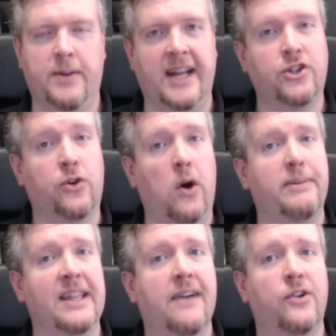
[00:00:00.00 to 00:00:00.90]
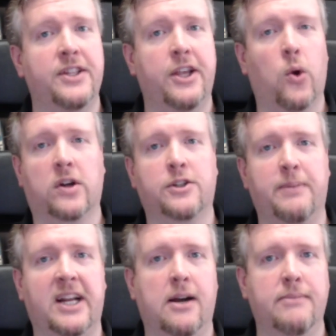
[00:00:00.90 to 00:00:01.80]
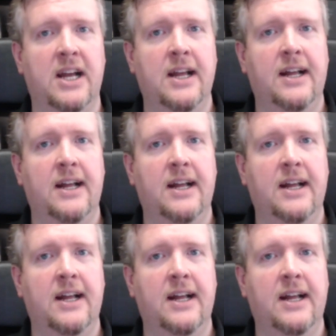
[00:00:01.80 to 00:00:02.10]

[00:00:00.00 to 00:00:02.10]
But as you go up in level and the orcs become